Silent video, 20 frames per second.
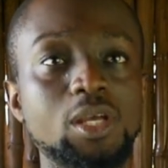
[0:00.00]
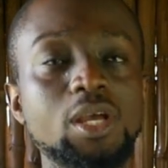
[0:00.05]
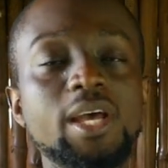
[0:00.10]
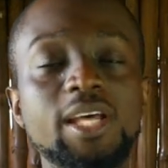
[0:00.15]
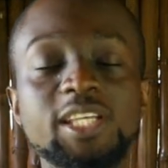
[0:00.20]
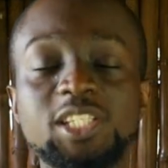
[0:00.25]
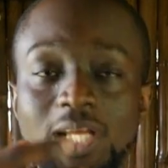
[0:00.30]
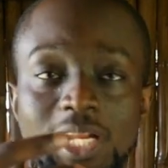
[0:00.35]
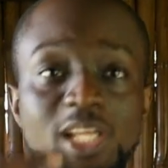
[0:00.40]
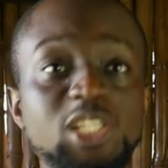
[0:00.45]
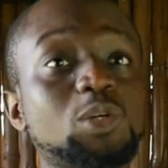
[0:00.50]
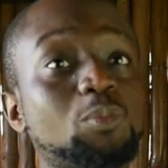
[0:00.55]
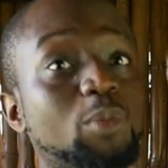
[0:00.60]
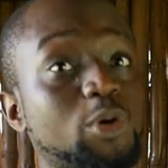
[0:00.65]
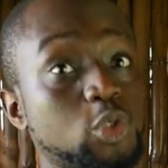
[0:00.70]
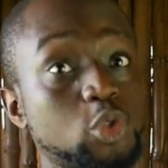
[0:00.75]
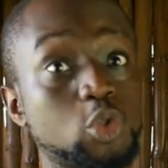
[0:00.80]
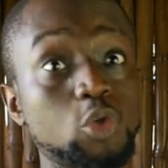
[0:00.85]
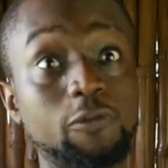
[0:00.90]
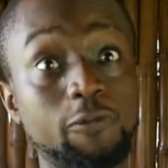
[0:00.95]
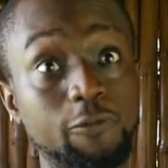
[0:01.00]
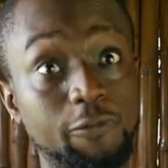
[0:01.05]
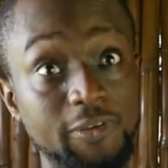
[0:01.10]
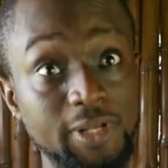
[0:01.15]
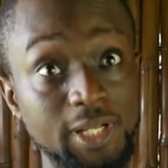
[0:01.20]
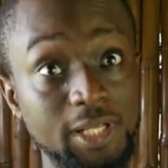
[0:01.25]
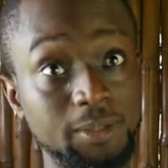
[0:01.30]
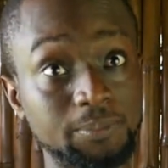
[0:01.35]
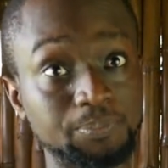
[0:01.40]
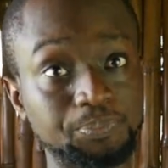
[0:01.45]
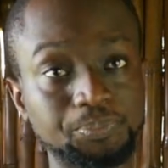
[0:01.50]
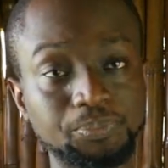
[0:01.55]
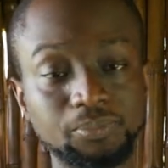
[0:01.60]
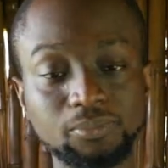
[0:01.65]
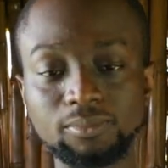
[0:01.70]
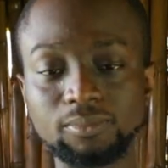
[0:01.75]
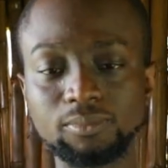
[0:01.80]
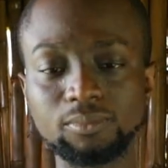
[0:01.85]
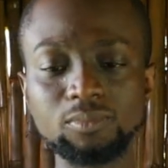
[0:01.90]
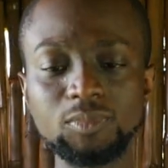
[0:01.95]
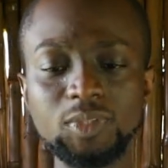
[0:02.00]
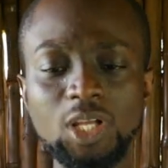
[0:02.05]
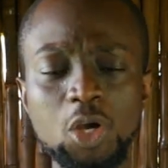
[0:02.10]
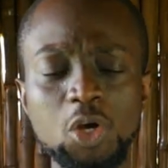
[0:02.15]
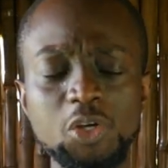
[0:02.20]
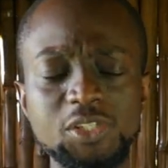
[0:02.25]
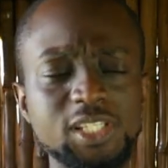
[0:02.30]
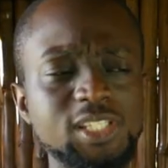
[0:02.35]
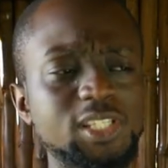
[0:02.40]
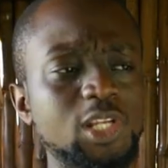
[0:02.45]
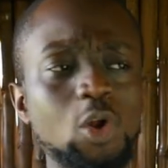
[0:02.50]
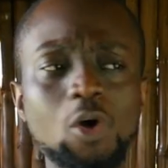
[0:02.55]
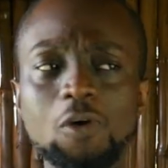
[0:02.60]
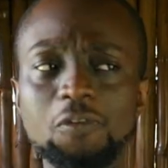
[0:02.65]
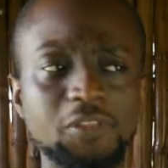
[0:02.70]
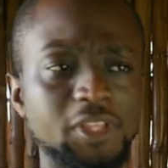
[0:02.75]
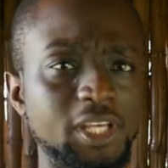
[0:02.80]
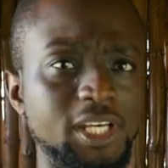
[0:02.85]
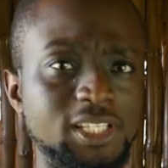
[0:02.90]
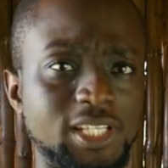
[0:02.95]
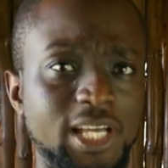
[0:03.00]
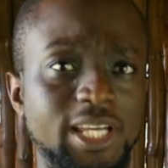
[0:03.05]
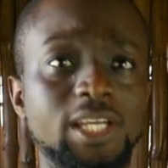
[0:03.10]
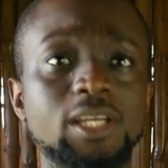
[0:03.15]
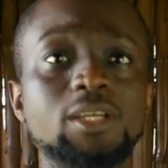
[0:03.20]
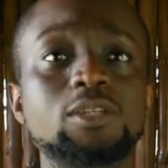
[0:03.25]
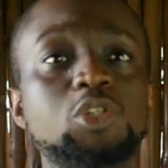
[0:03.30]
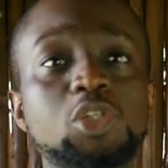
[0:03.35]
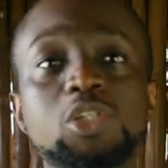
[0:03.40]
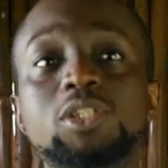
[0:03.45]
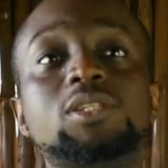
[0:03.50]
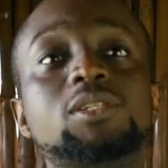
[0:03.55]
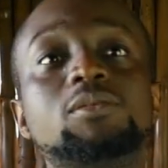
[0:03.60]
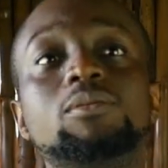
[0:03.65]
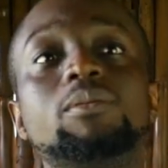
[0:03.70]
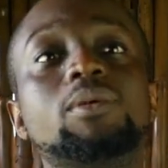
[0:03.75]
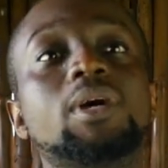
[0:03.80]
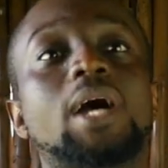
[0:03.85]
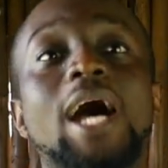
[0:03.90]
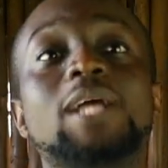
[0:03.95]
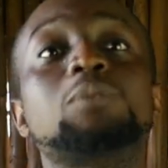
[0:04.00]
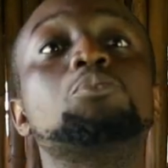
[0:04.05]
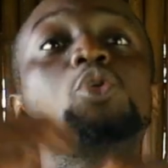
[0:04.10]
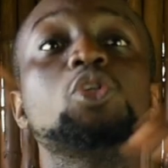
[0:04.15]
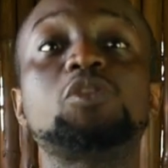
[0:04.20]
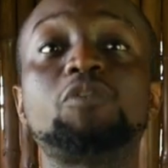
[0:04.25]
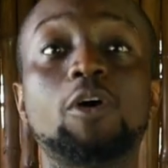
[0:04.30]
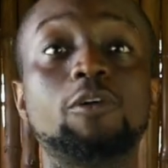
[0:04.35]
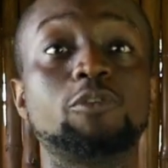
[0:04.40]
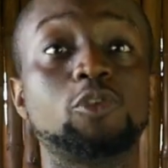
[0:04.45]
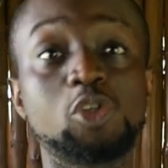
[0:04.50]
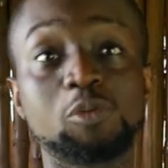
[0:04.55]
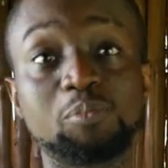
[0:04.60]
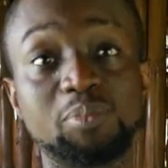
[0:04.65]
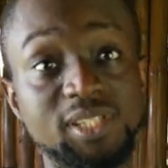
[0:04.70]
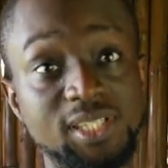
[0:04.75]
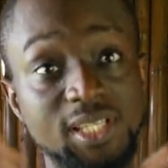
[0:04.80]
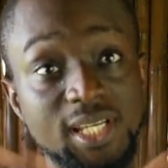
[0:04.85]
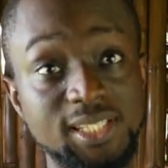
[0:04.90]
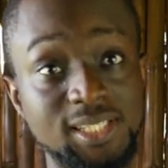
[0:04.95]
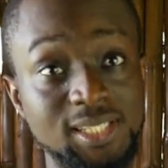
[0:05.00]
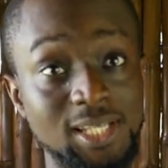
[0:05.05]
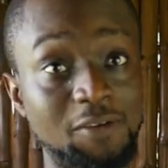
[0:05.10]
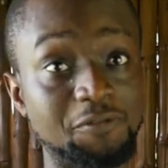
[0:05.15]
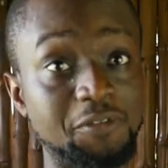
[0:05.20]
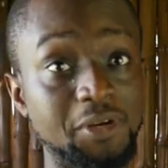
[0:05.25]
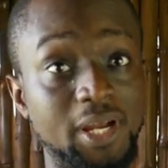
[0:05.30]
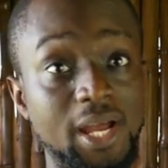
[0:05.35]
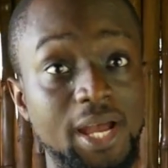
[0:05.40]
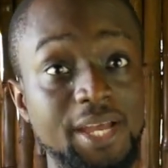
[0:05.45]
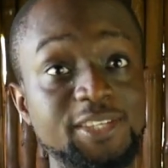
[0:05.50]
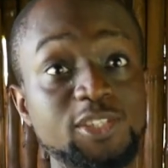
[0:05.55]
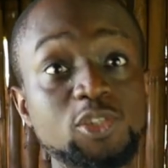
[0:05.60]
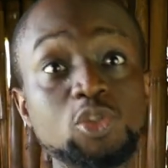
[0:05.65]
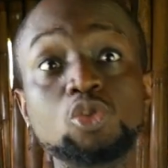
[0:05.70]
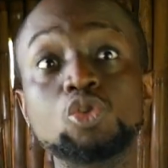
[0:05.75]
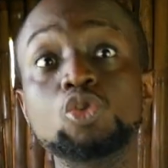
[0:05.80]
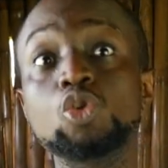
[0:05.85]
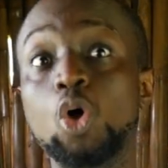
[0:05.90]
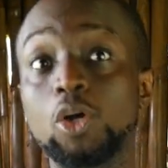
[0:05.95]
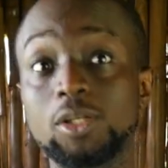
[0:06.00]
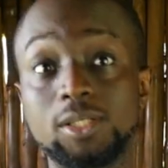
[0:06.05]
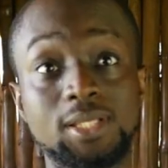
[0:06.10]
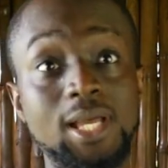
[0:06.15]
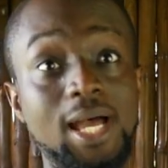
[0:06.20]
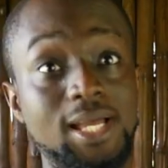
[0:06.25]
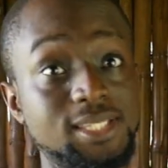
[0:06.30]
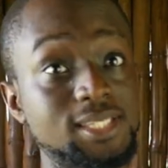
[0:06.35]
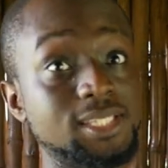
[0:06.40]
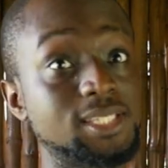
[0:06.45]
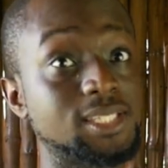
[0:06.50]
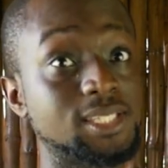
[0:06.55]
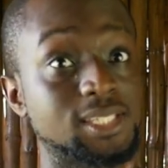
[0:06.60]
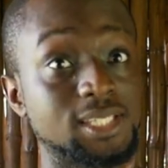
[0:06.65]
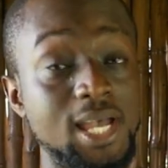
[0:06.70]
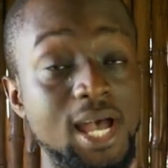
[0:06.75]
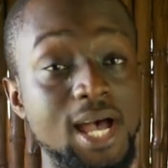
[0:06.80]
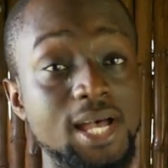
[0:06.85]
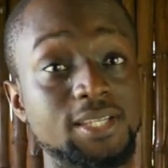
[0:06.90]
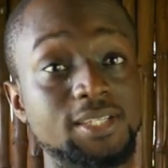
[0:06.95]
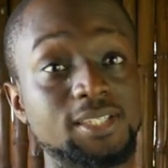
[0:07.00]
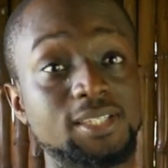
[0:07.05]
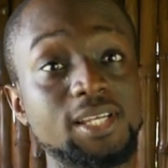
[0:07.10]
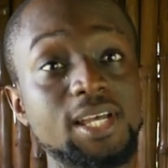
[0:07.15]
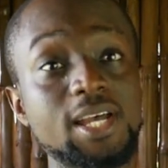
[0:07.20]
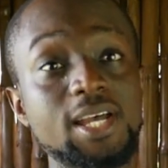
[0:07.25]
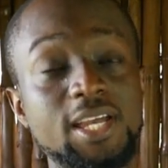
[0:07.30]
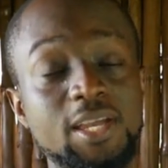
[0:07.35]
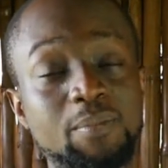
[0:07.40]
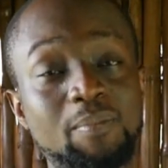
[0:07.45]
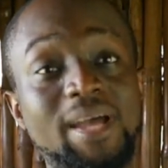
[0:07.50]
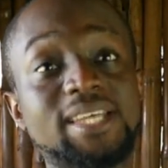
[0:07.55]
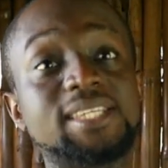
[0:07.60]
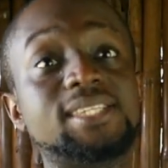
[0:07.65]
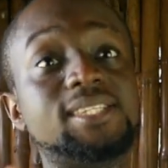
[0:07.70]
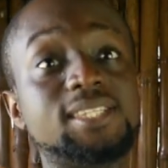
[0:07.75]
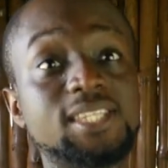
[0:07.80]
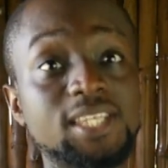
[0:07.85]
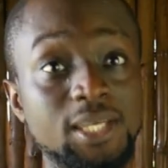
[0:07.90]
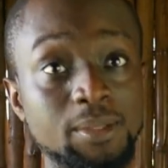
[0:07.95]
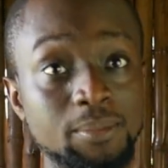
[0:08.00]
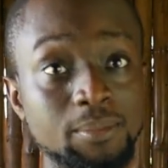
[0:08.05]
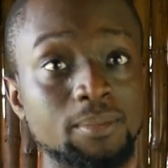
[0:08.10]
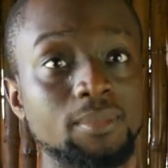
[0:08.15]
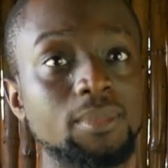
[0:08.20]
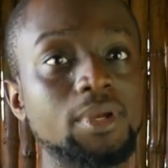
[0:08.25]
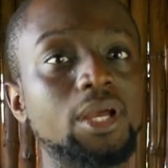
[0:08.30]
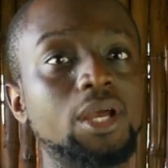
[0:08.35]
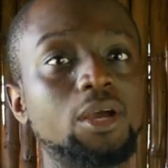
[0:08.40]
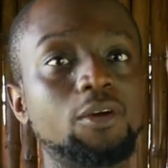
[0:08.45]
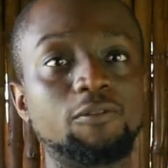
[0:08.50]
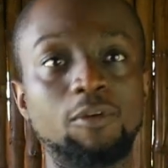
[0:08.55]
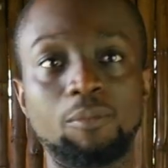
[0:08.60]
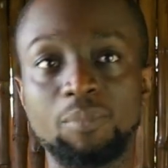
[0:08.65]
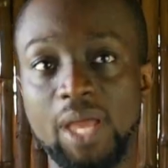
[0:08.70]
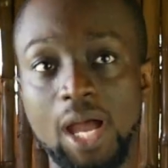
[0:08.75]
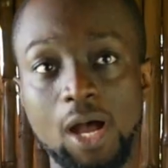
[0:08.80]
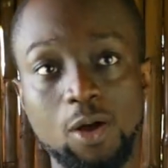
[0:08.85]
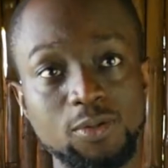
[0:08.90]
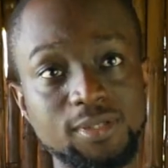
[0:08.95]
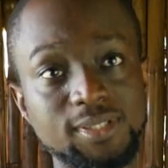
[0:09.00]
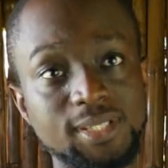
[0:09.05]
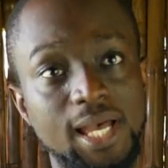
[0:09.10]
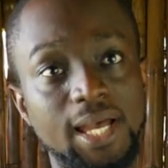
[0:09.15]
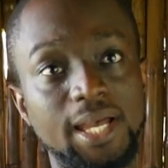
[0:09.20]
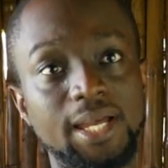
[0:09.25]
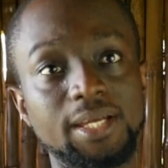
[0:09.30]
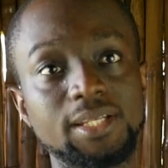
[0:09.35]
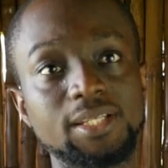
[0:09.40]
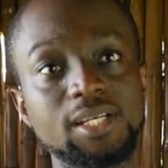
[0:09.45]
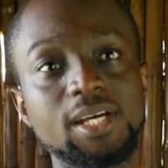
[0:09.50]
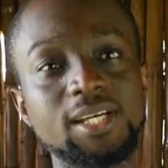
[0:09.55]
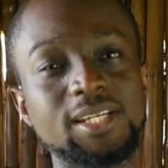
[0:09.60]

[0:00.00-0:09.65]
It's challenging, but it's also fulfilling, because there's a lot of things, like just the atmosphere of doing business in Africa is not as easy as it might seem from the outside.